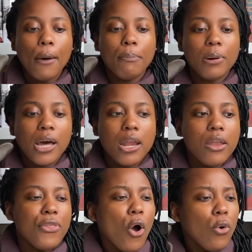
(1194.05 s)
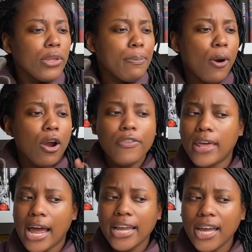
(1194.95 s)
But the only part
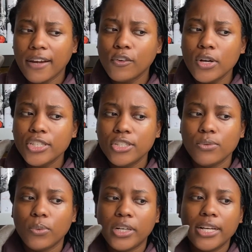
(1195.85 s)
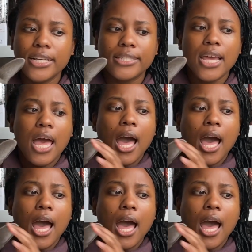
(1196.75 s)
that I kind of questioned was,